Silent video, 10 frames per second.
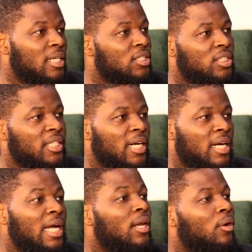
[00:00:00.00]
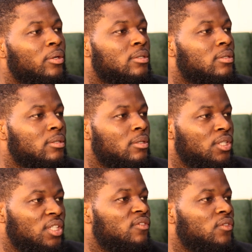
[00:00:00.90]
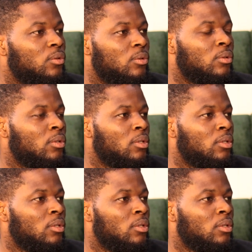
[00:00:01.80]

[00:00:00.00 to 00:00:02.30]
Nigeria cannot give you